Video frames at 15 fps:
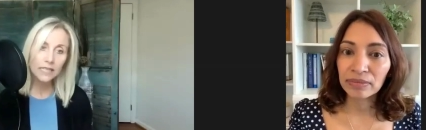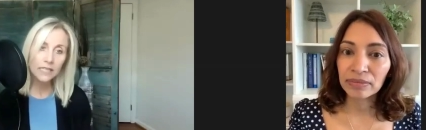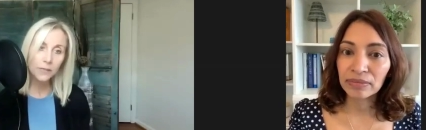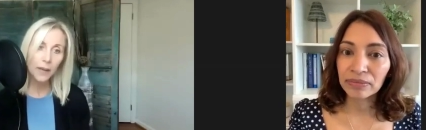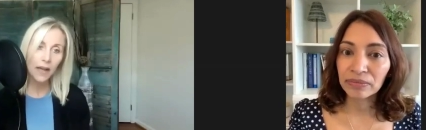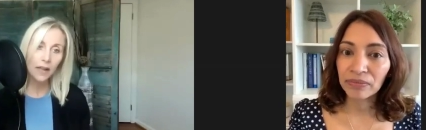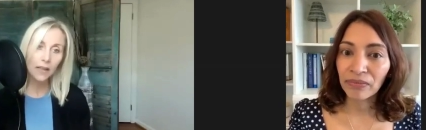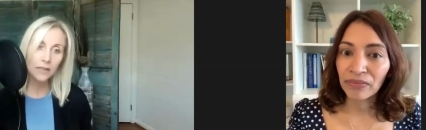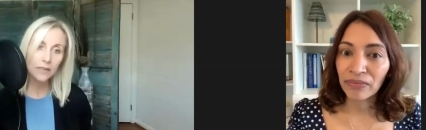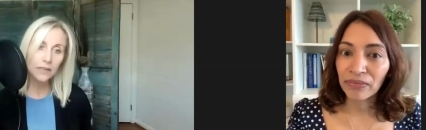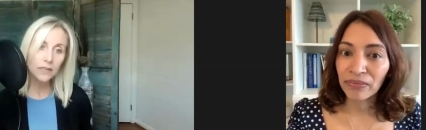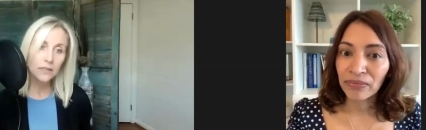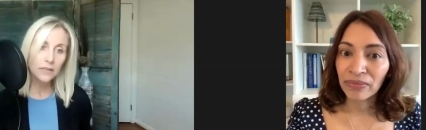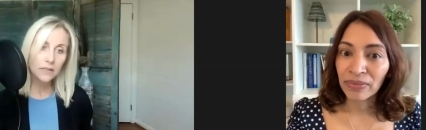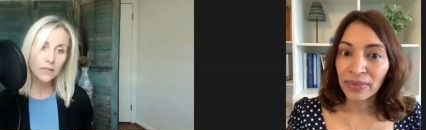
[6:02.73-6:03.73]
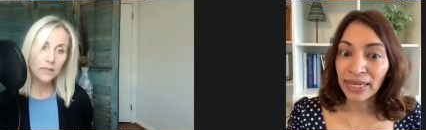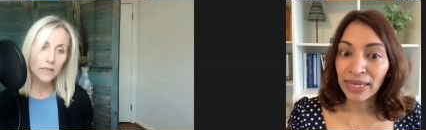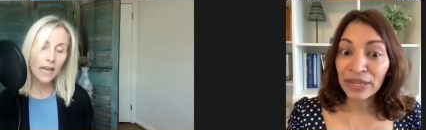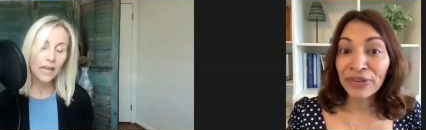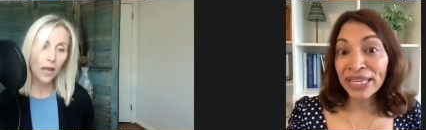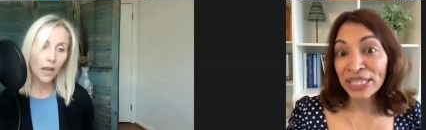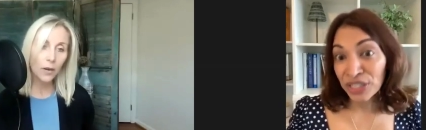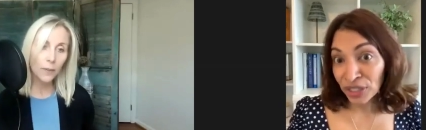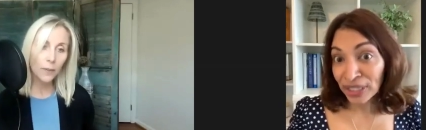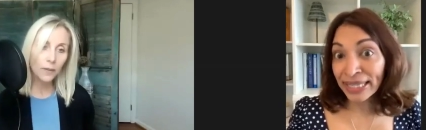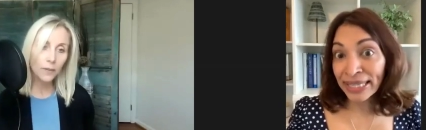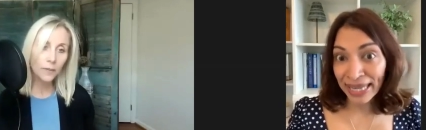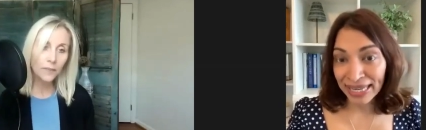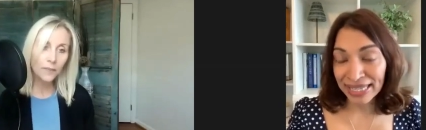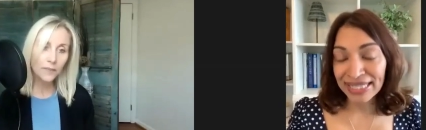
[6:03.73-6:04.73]
Speaker 1: as well?
Speaker 2: Eventually,
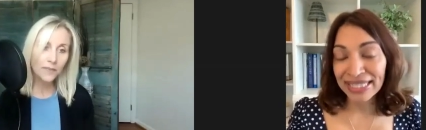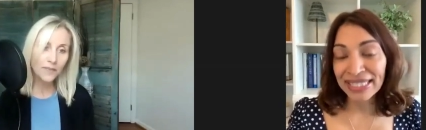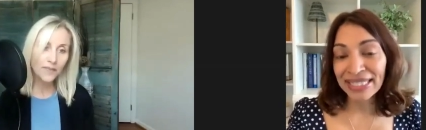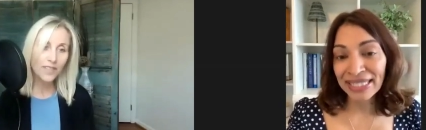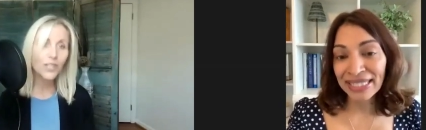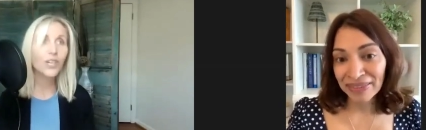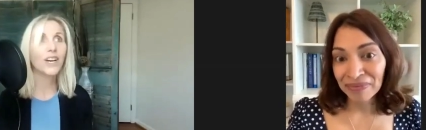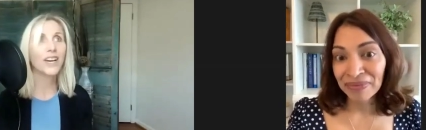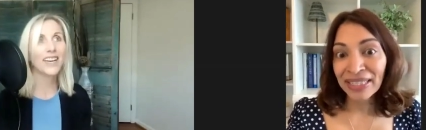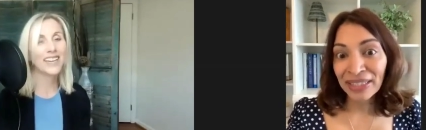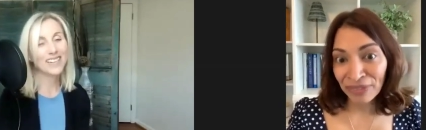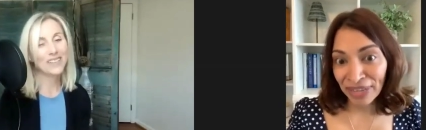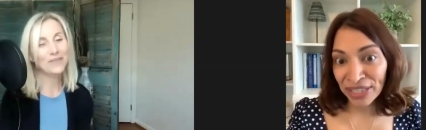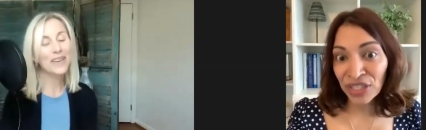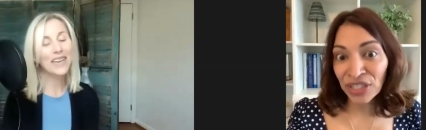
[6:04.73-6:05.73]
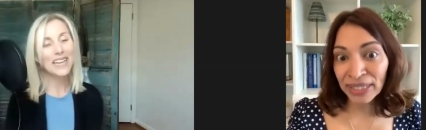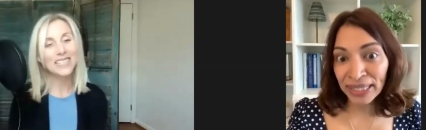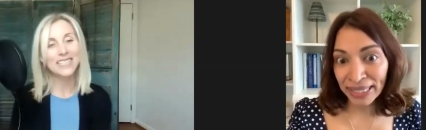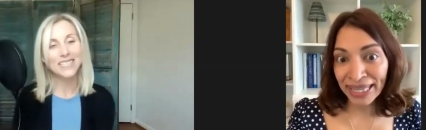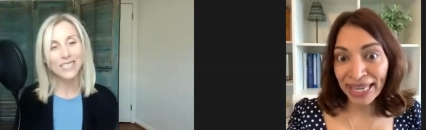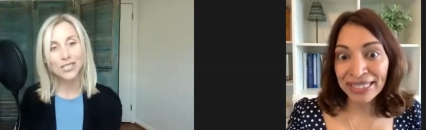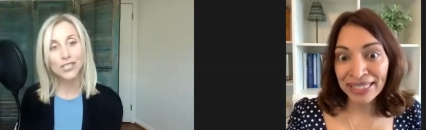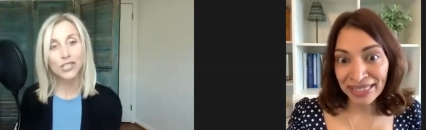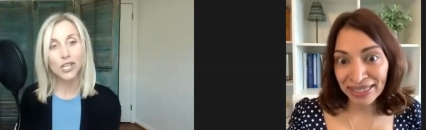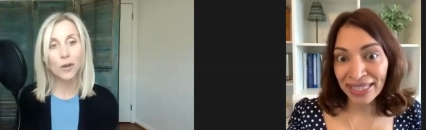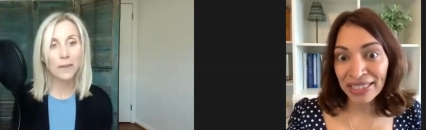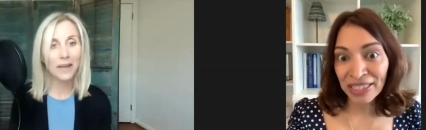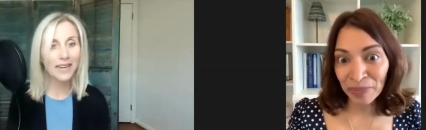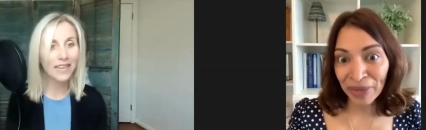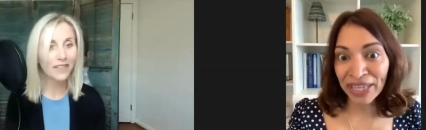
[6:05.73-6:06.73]
yes.
Speaker 1: Good. Eventually, because yes. so
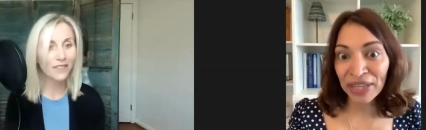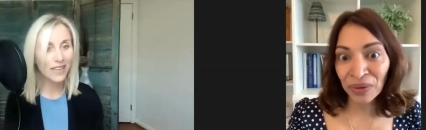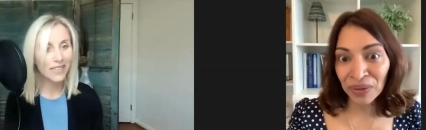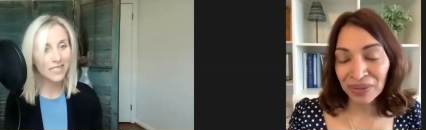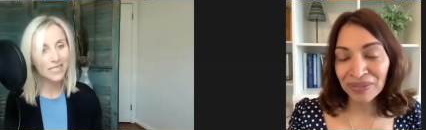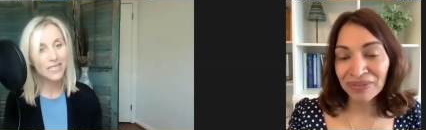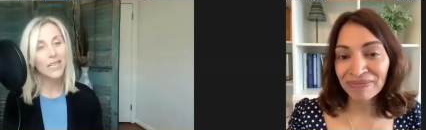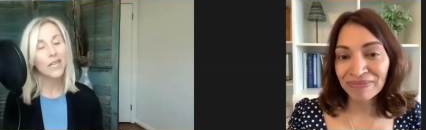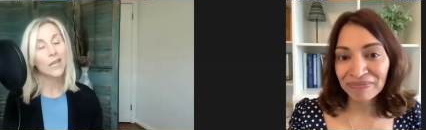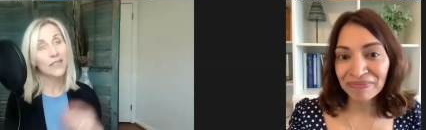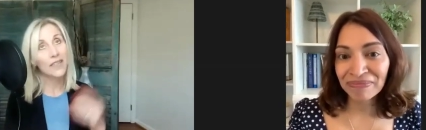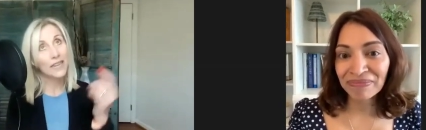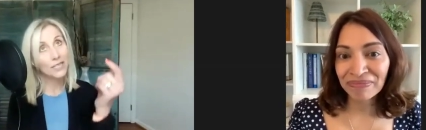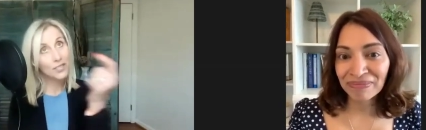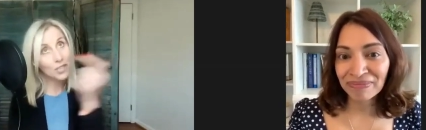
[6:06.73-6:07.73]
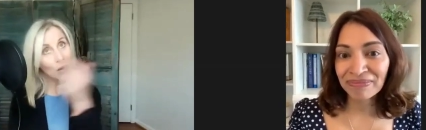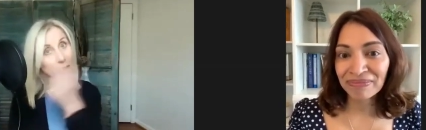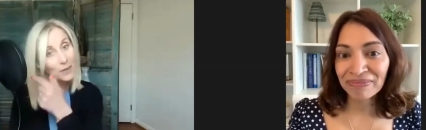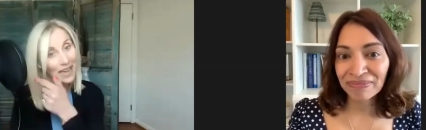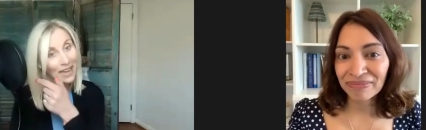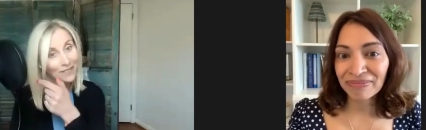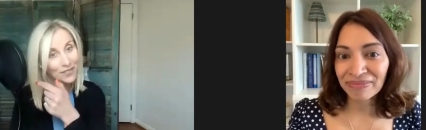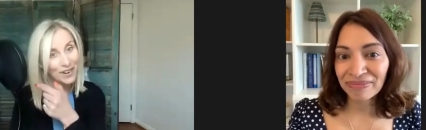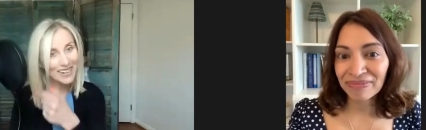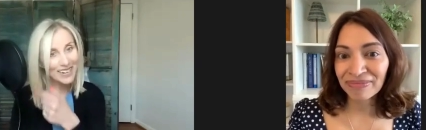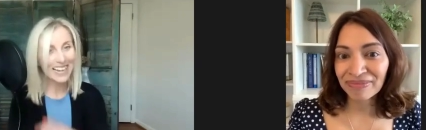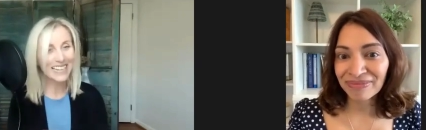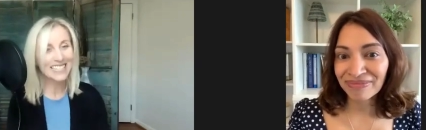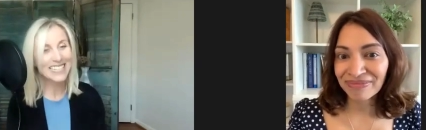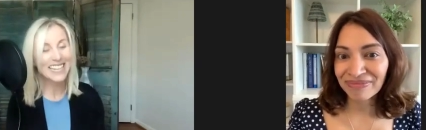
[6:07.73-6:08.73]
many of us that don't have great
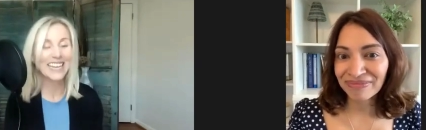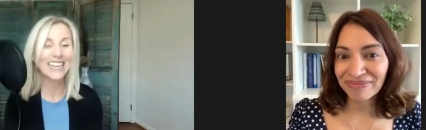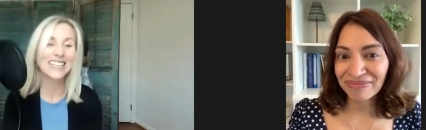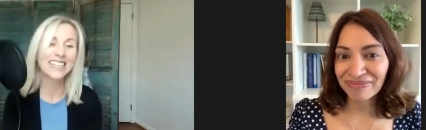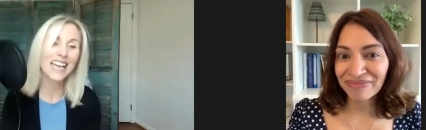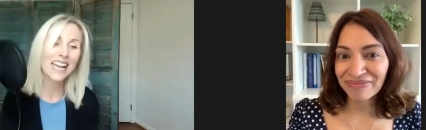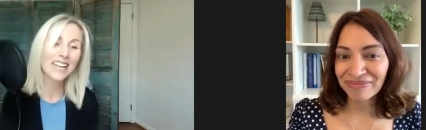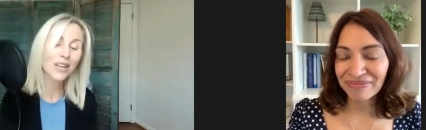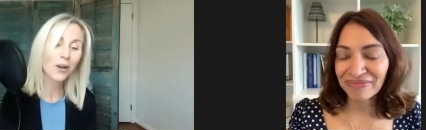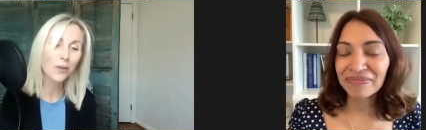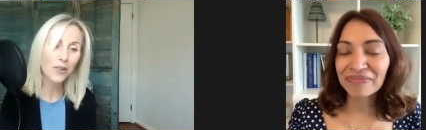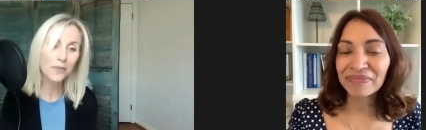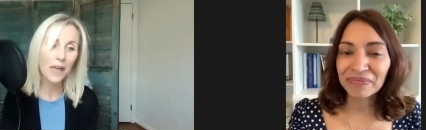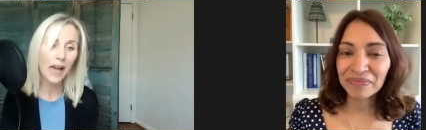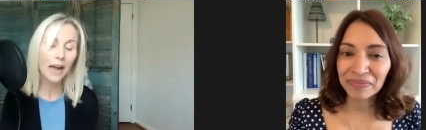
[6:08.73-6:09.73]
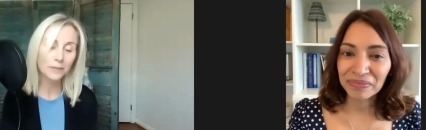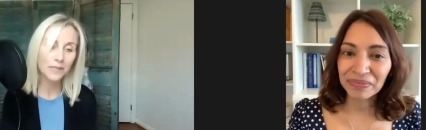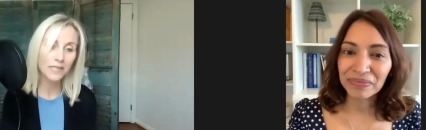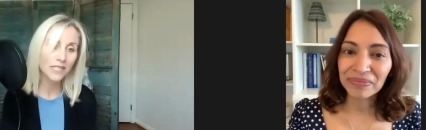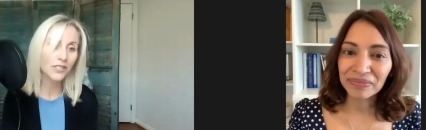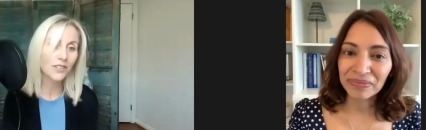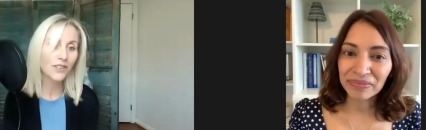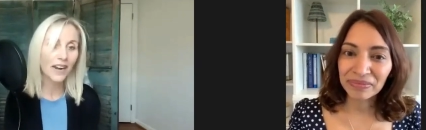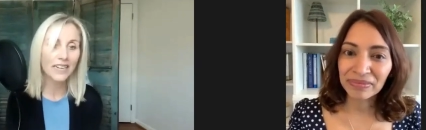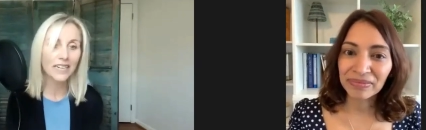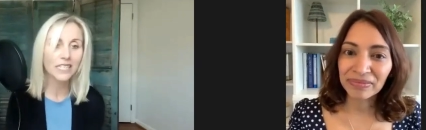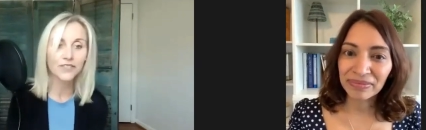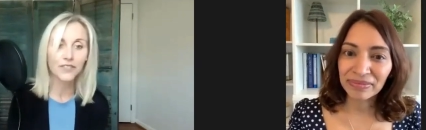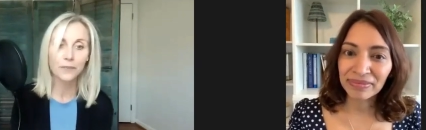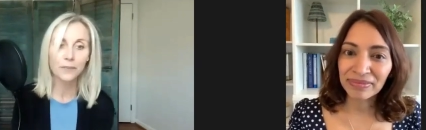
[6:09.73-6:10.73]
eyesight, I know with optic neuritis, for